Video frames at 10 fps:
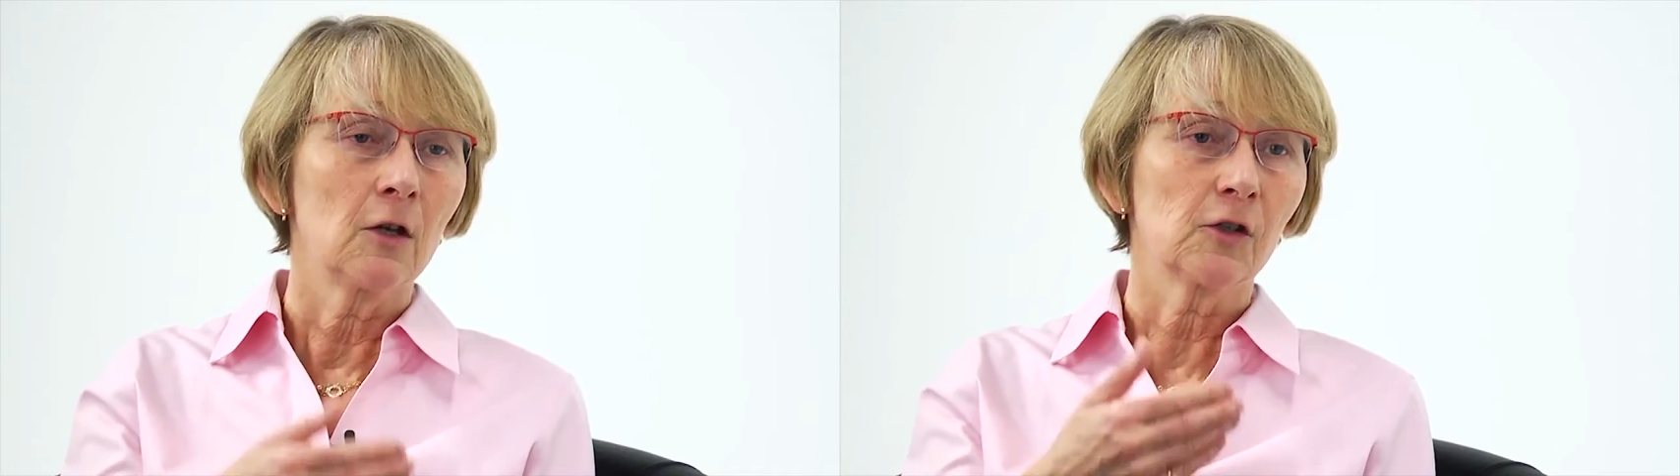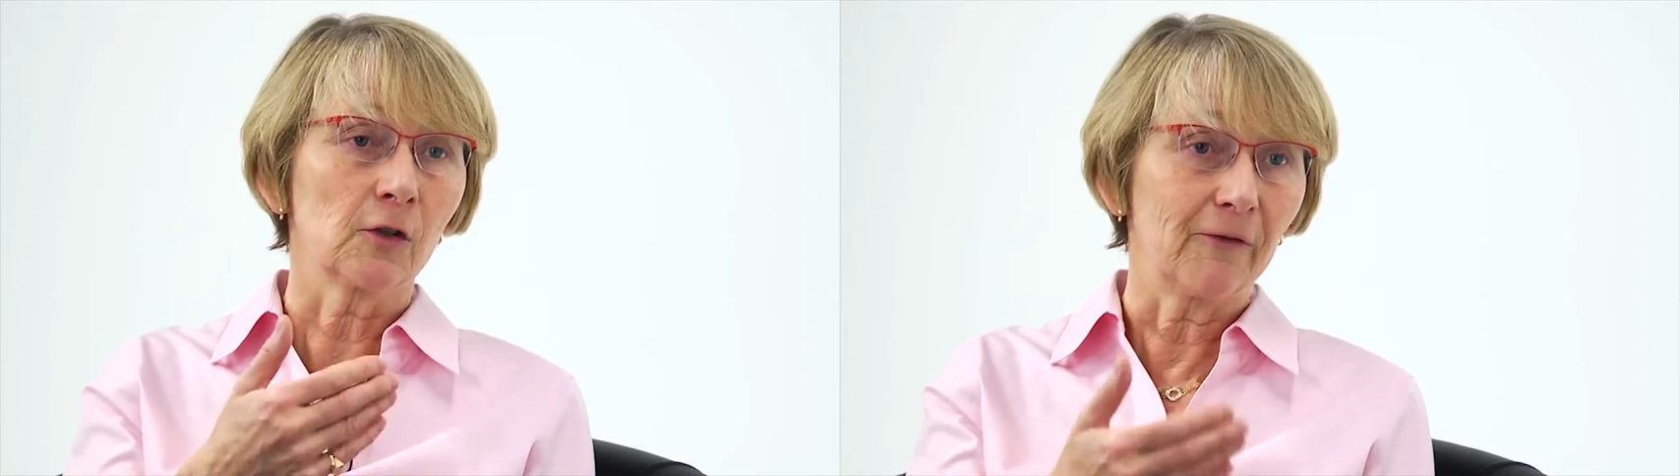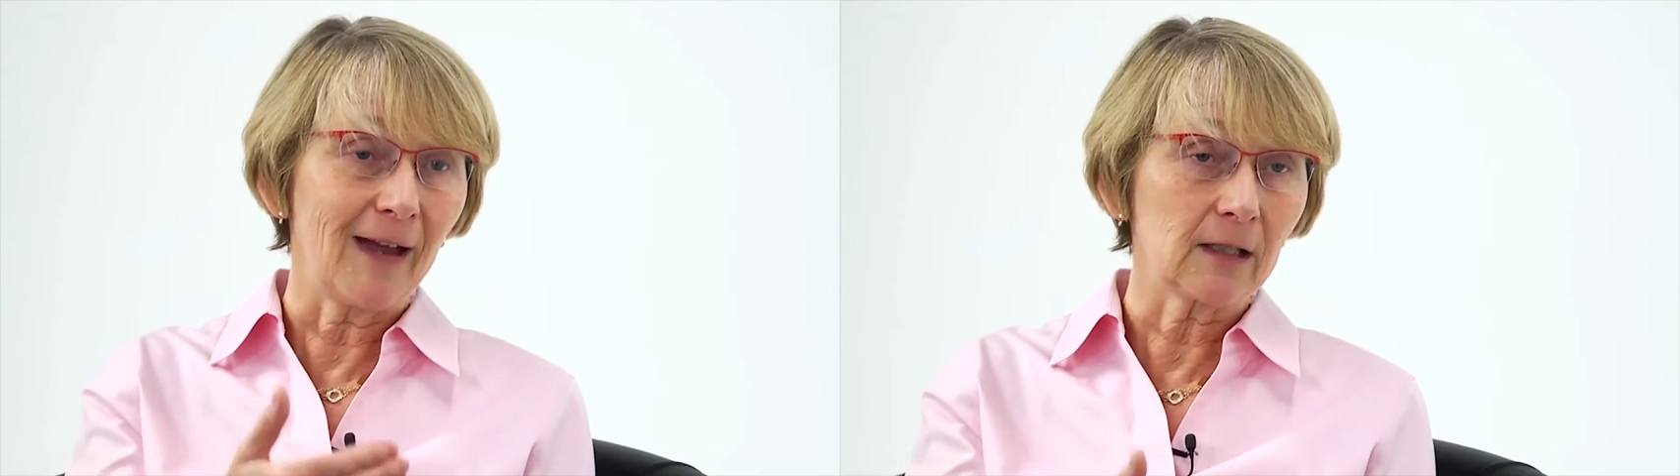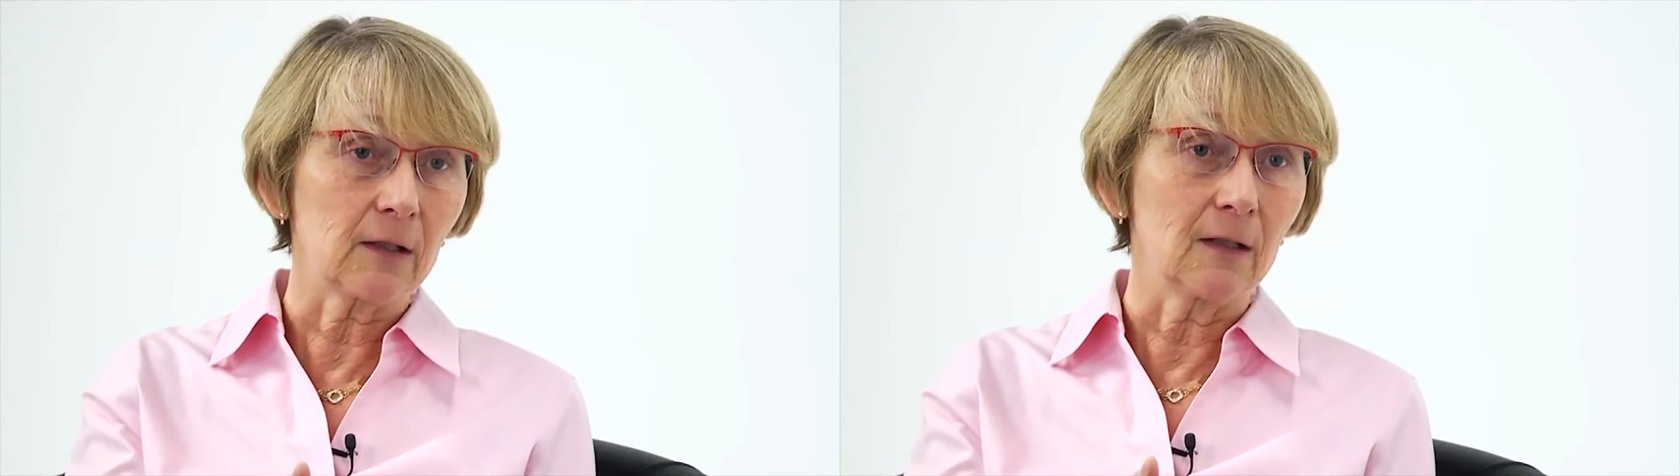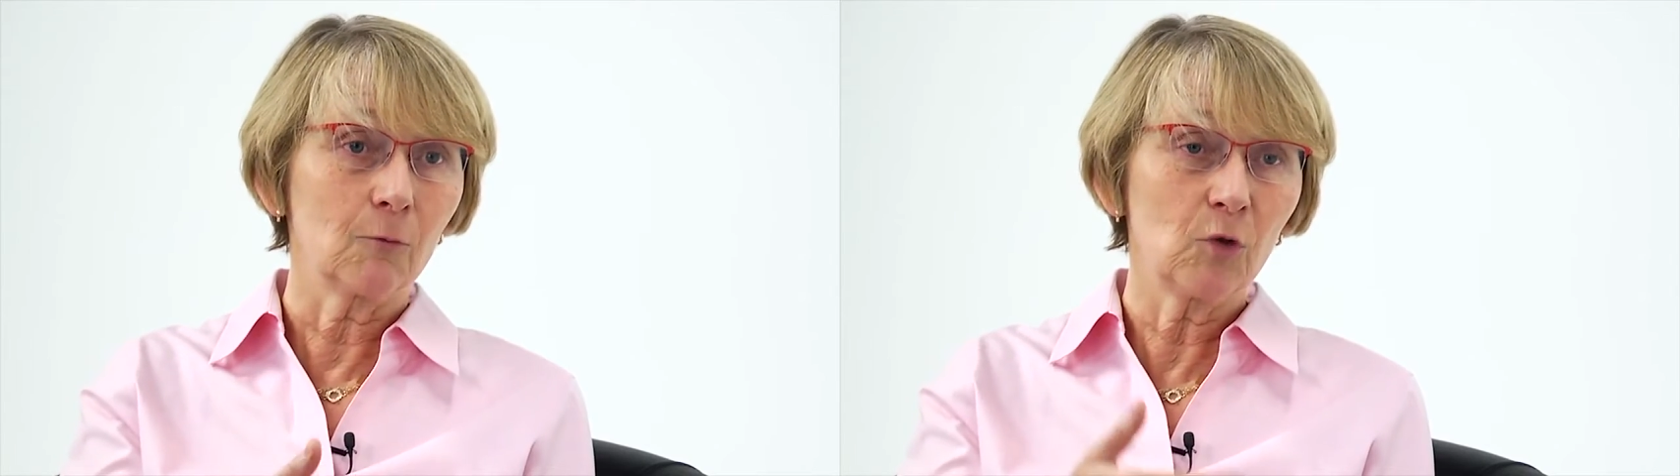
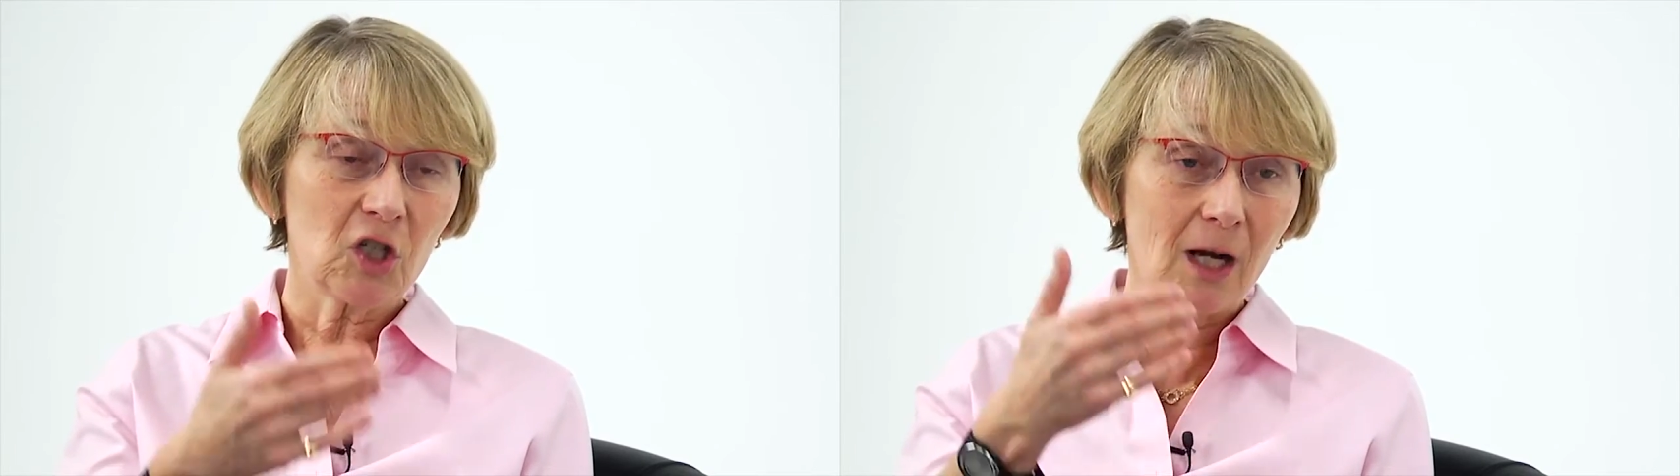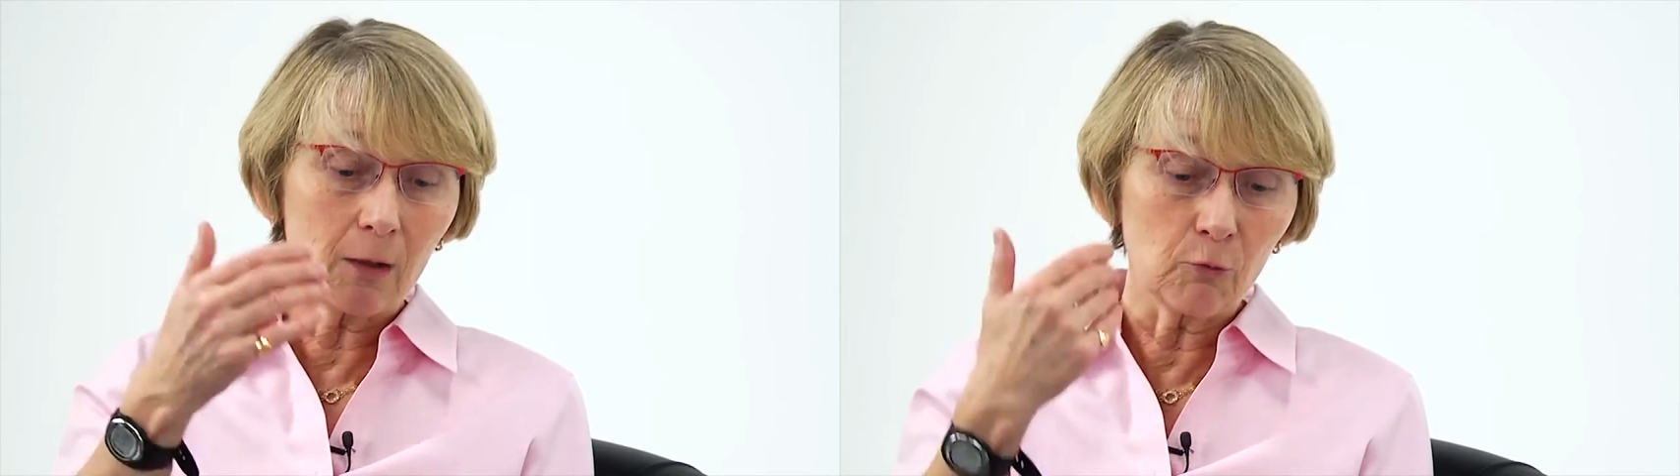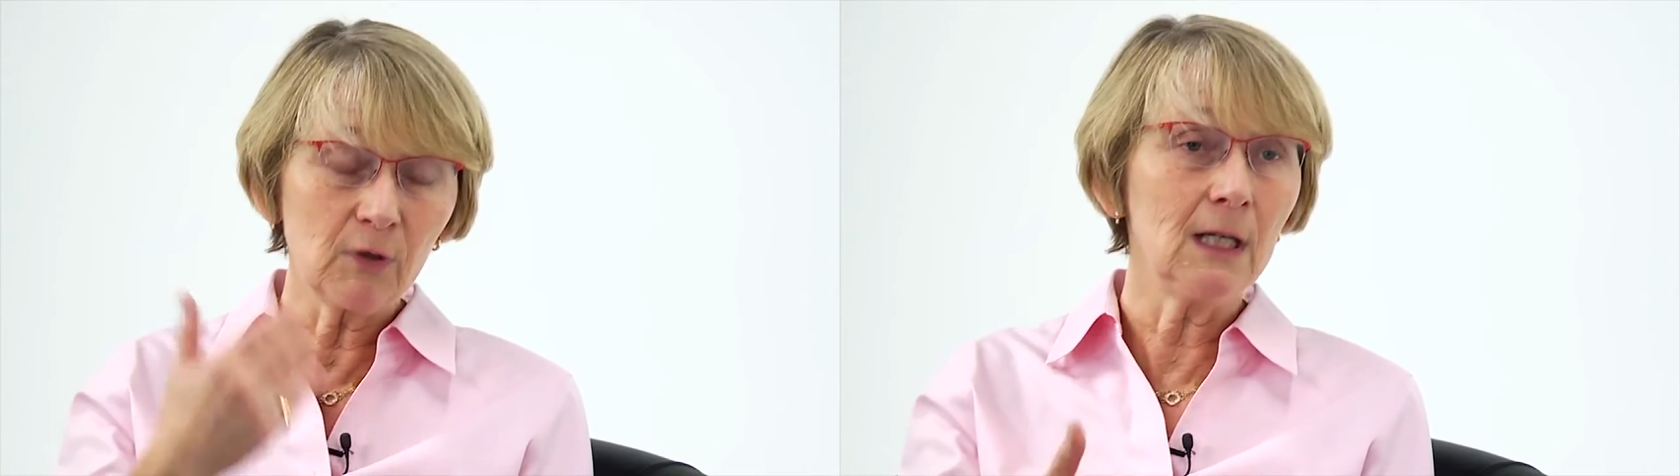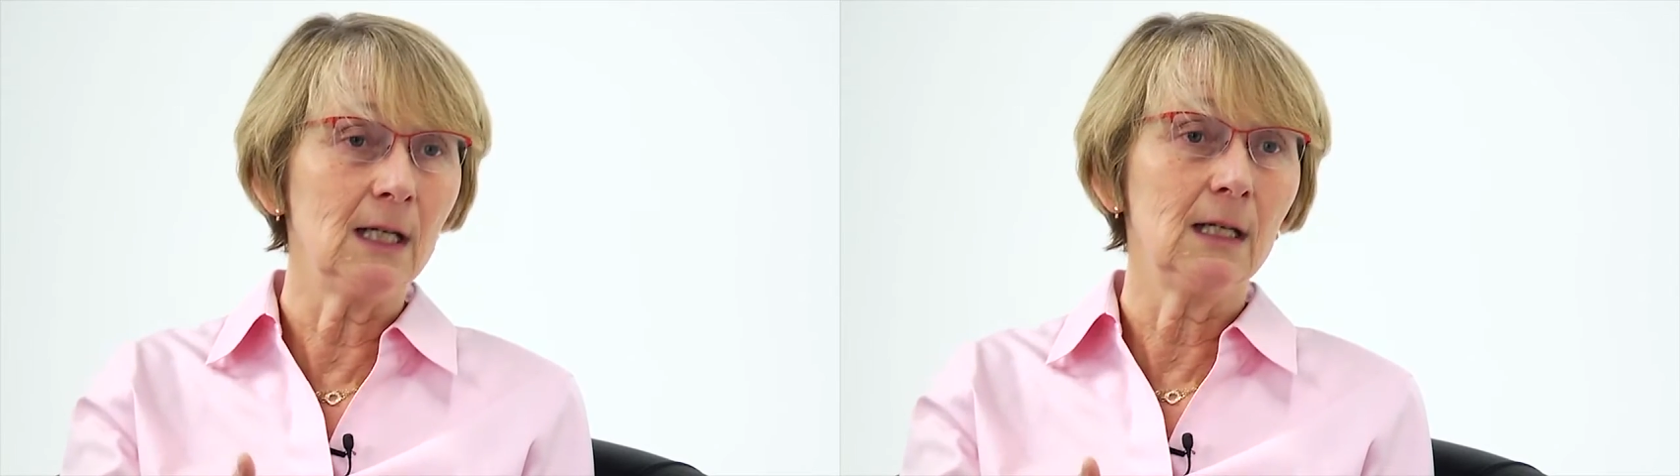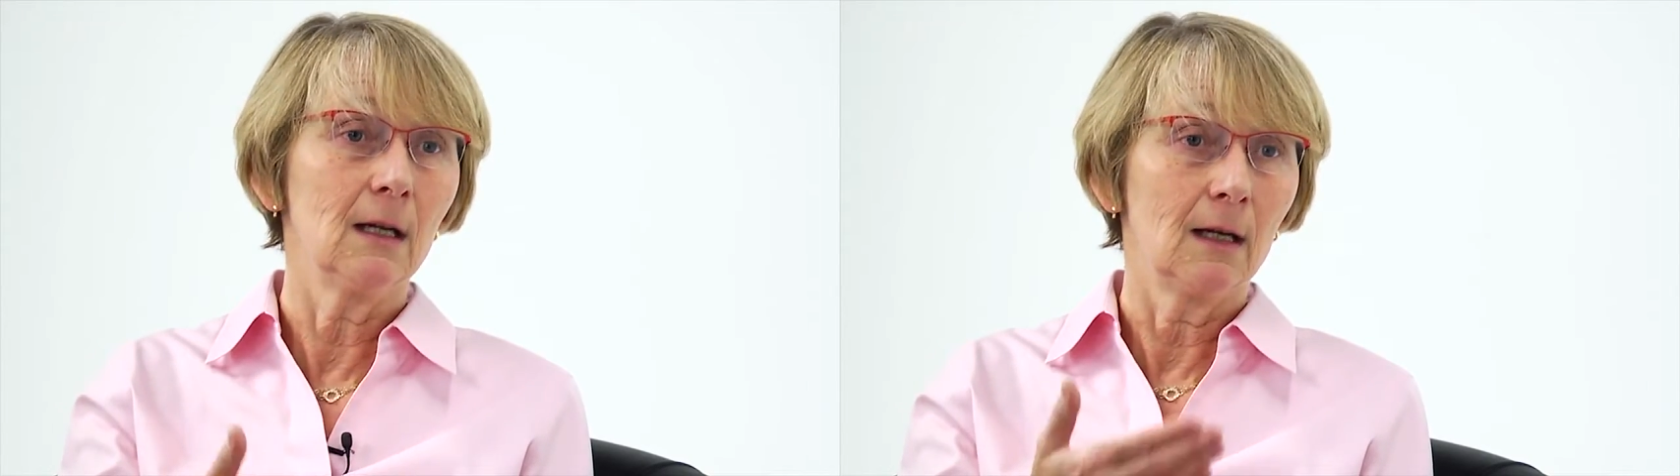surfactant, which are
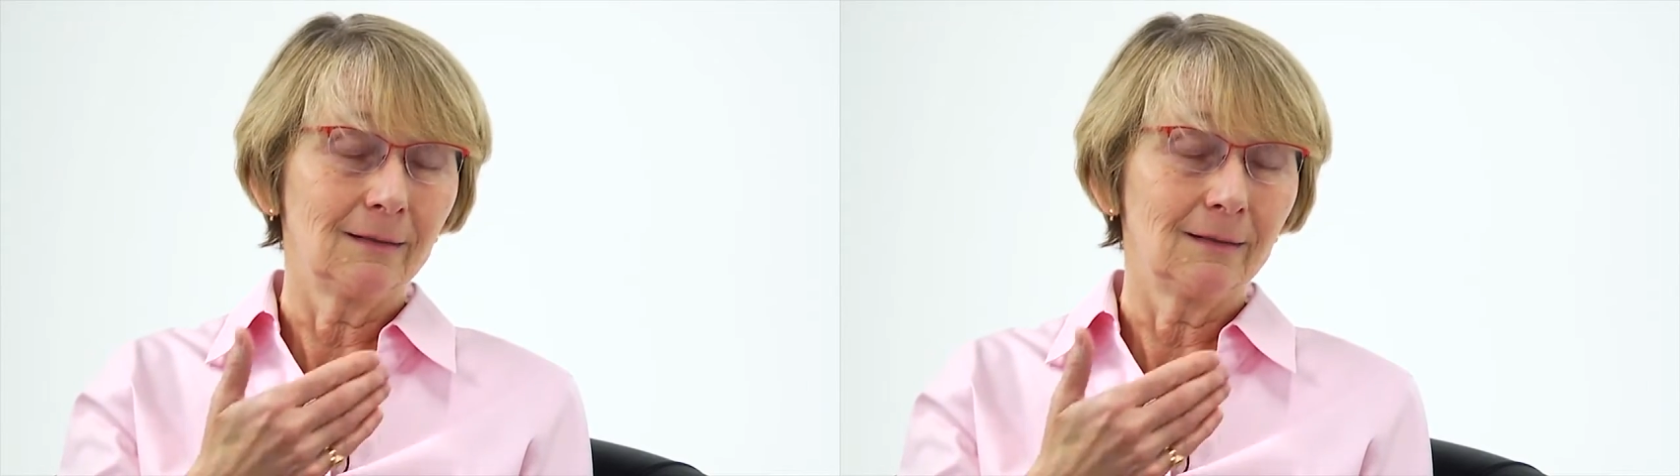really